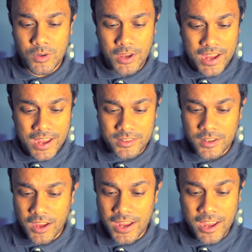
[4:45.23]
I
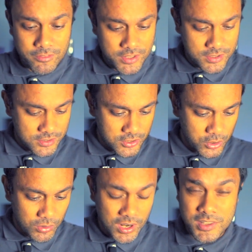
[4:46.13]
have this
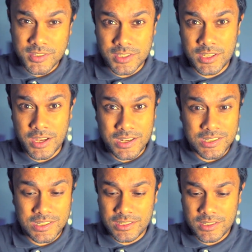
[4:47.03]
Ulanzi
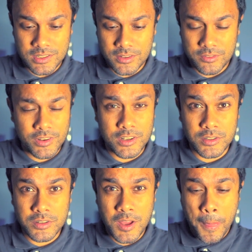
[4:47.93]
ND filter,